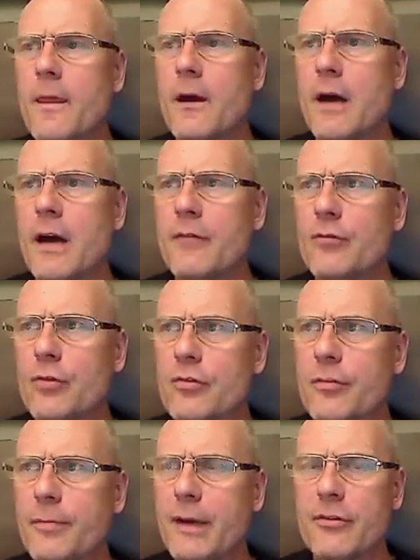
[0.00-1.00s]
I've
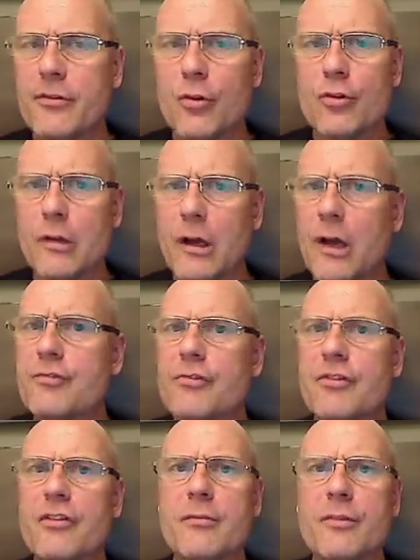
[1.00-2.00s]
talked about social
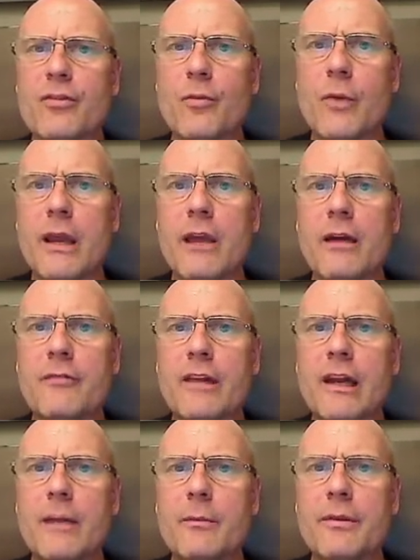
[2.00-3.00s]
ostracism as a way of
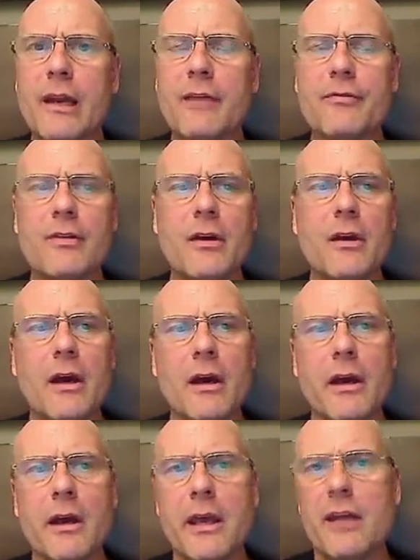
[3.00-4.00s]
dealing with the left,
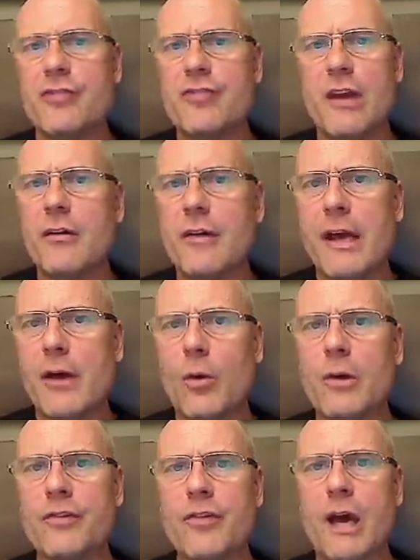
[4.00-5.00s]
and I get shouted down
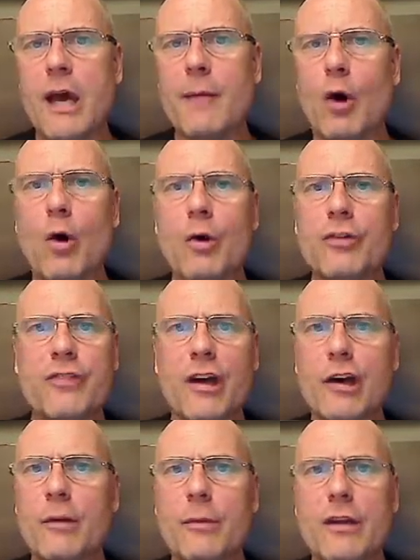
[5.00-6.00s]
all the time. Oh, it's
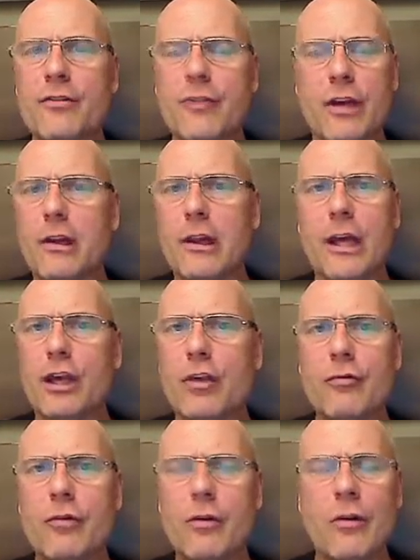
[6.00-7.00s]
terrible, it's cult-like,
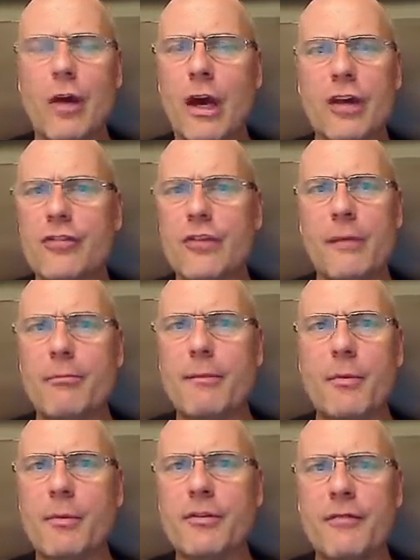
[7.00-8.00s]
you got to accept
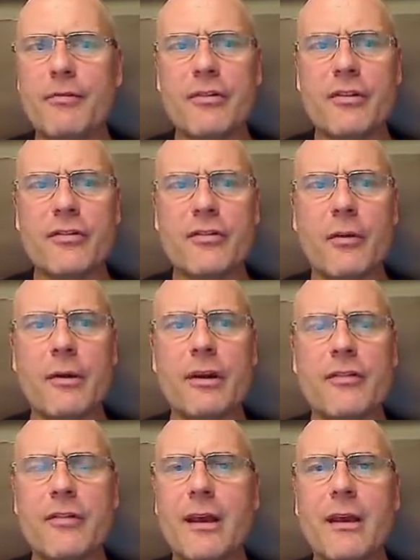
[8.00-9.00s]
people with differences and so on.
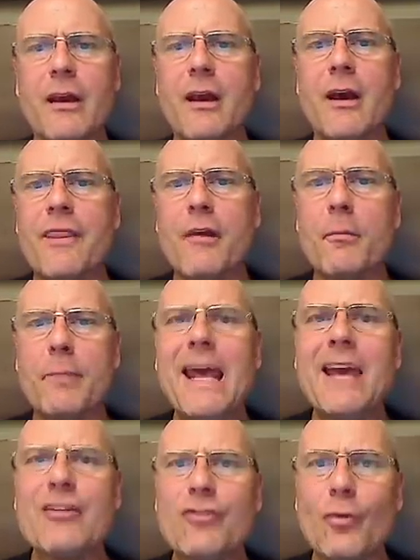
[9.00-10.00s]
It's like, they're
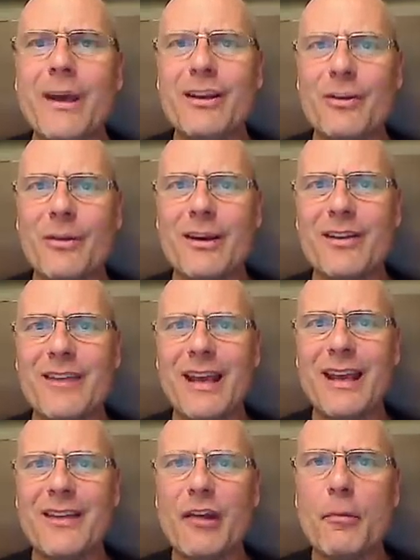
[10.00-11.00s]
playing to win, you
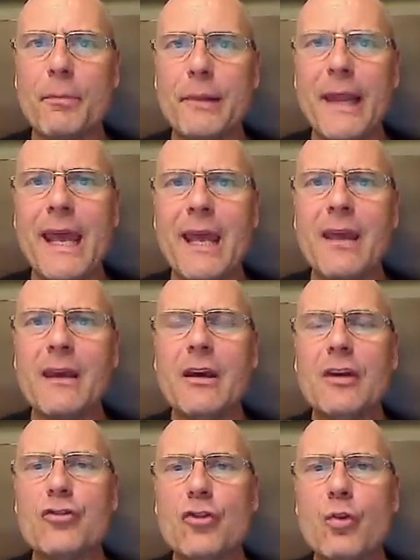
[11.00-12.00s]
understand? They're playing
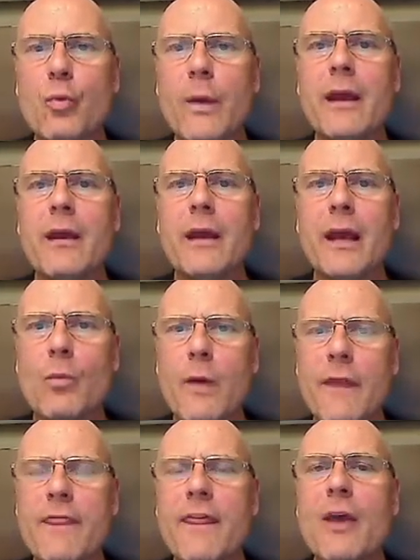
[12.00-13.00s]
to win, and
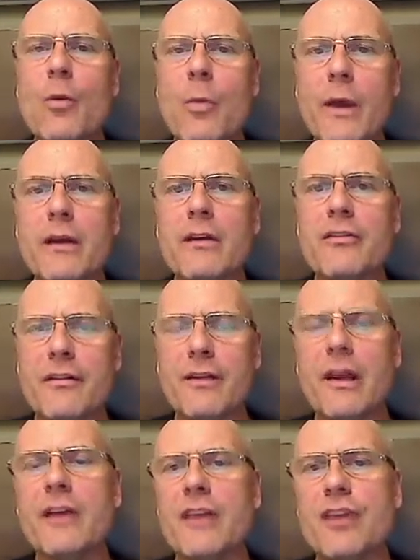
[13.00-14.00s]
when they win,
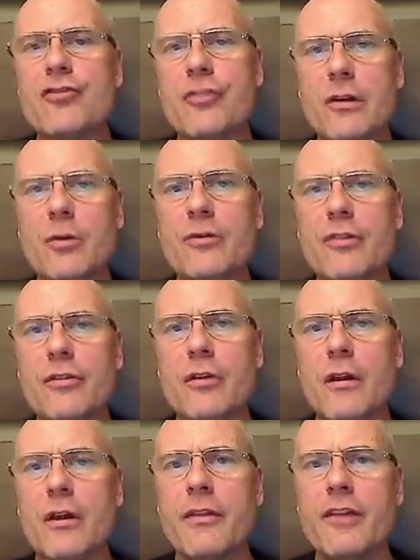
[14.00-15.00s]
civilization loses.
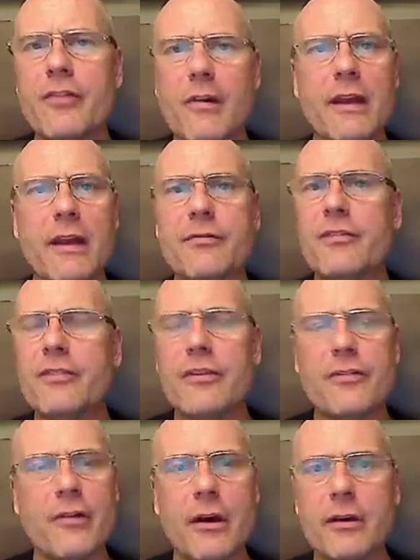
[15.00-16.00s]
These are leftists,
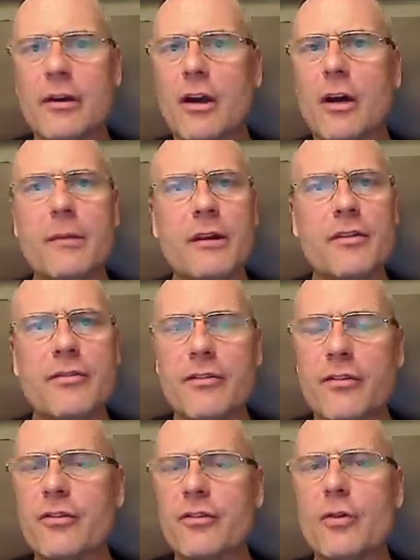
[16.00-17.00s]
these are hard communists,
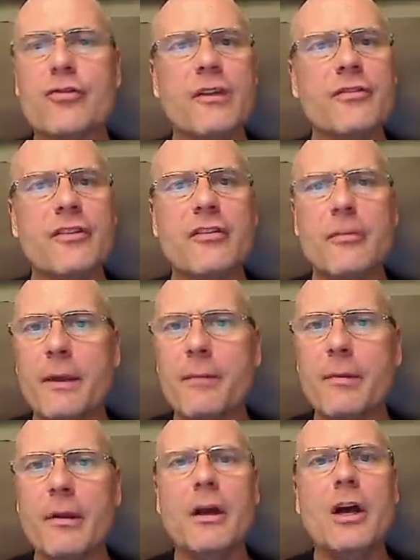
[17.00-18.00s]
these are socialists, these are
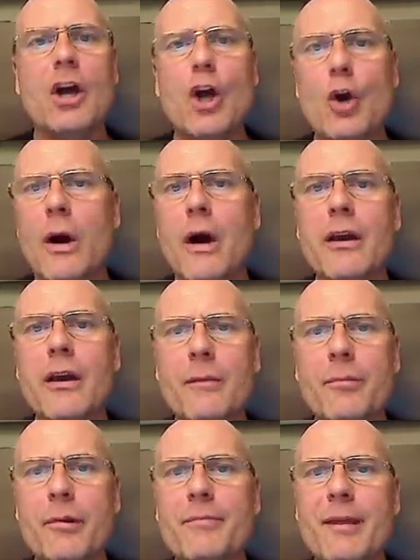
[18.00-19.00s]
people who are going to
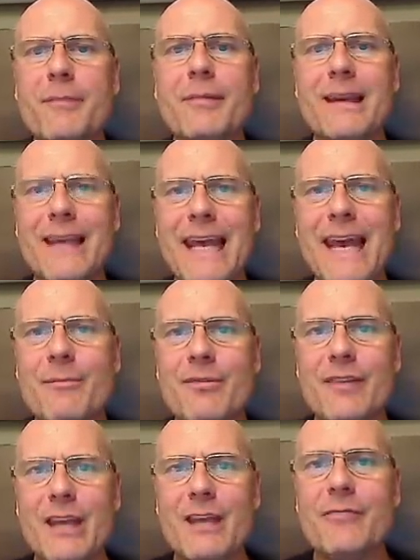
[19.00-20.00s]
put people in
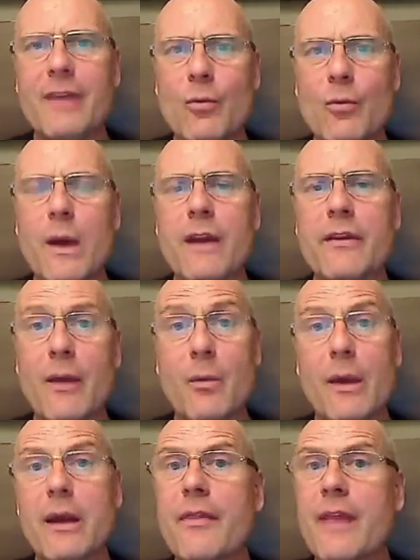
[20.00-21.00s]
camps if and when they
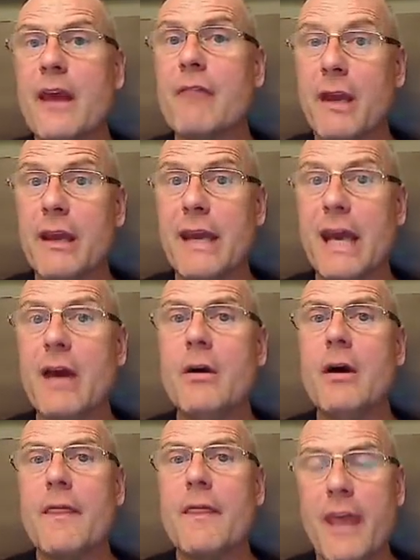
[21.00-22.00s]
win, and right now,
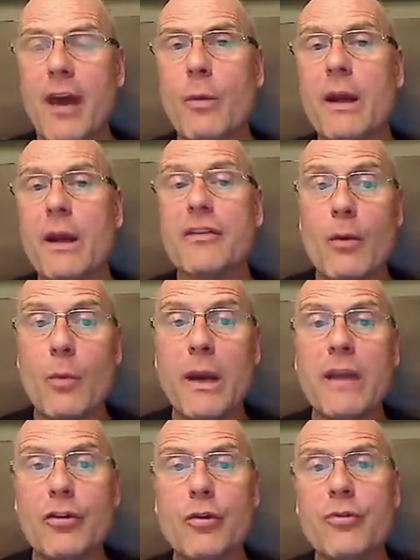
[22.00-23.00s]
they are winning, because they're
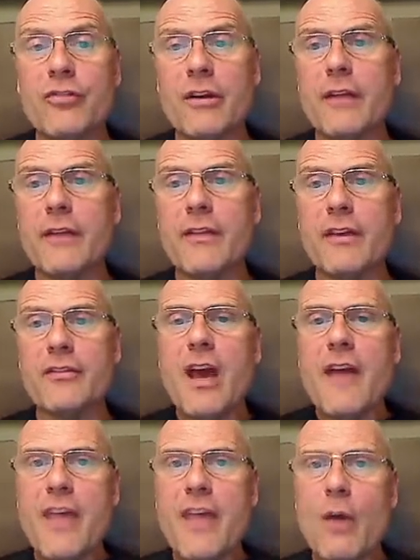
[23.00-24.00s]
willing to do stuff like this.
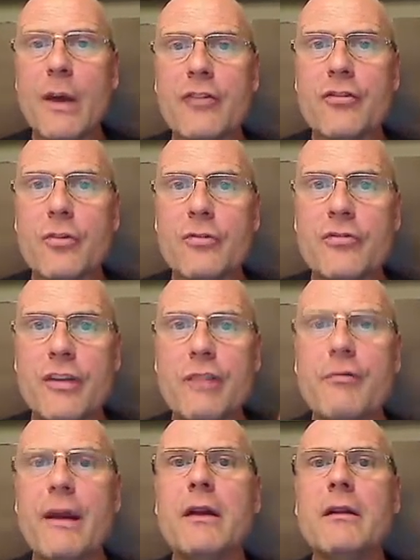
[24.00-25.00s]
They're willing to
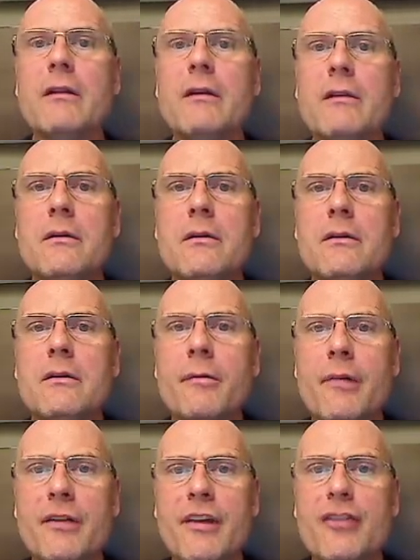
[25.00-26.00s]
derail the
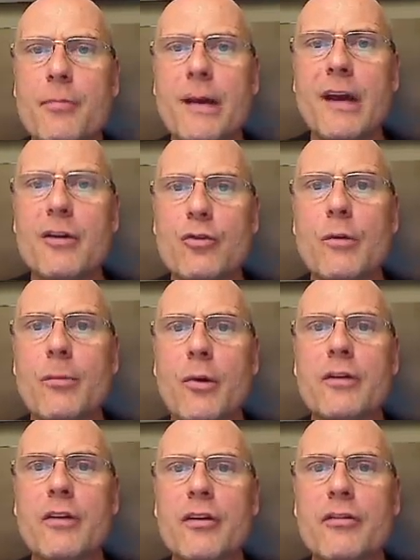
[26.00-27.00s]
presidential power to
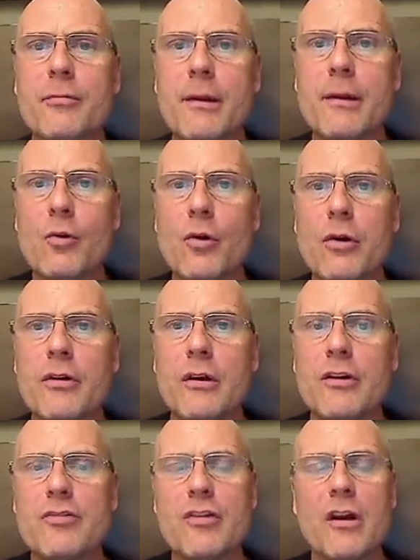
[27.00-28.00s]
appoint a Supreme Court
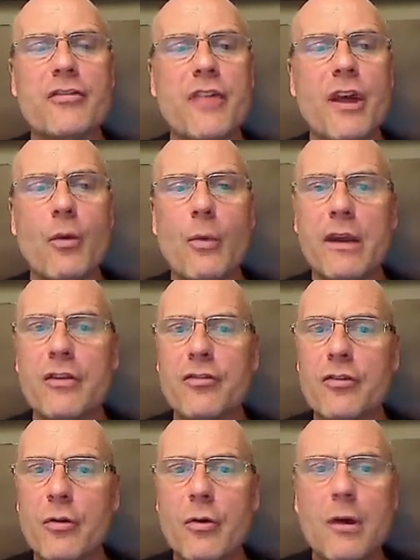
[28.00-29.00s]
judge. They're willing
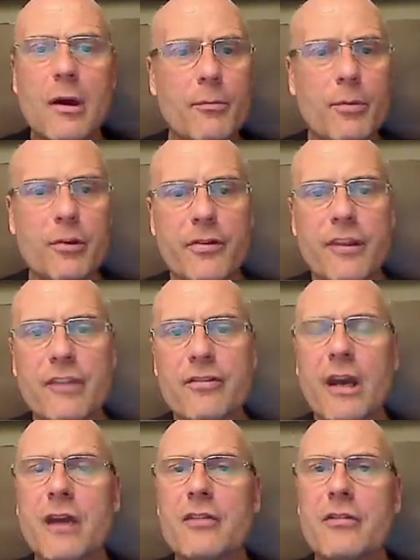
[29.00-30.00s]
to put these
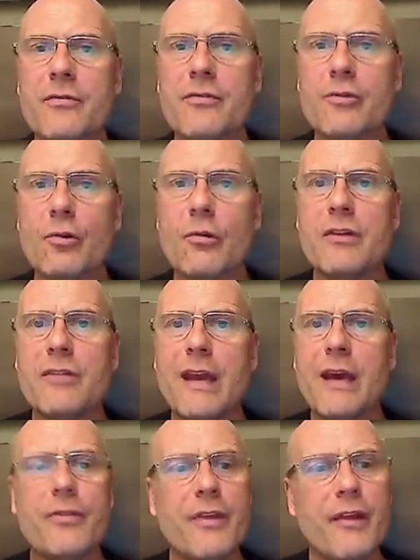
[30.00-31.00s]
kinds of stories
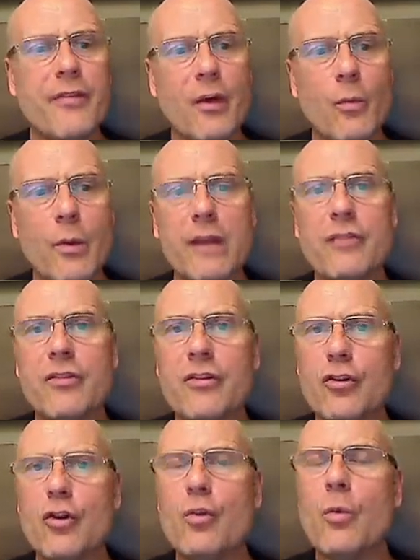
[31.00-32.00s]
out there. They're willing to
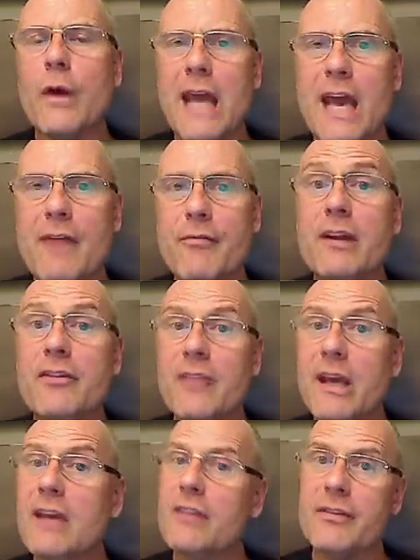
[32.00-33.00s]
do whatever it
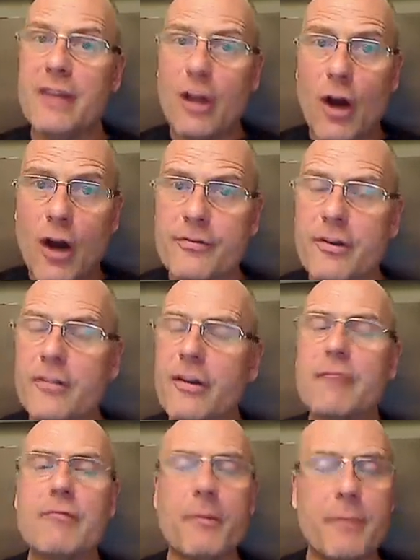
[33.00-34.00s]
takes, as they often
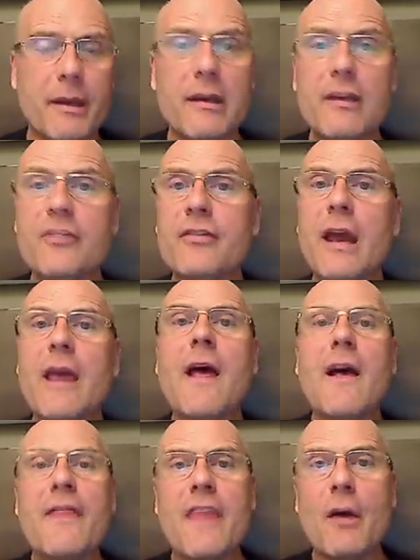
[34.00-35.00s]
and repeatedly say.
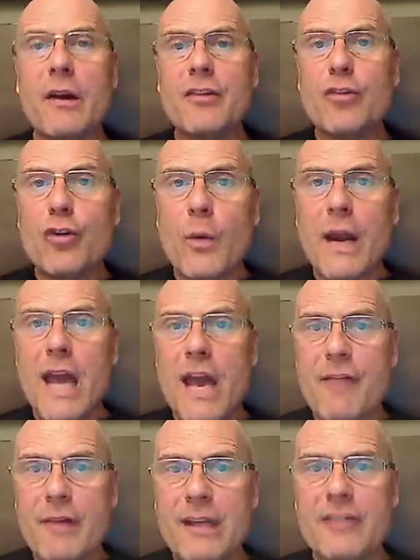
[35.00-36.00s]
They're willing to do
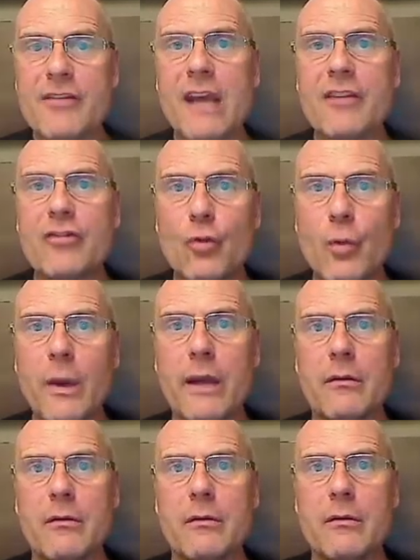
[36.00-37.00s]
whatever it takes to win.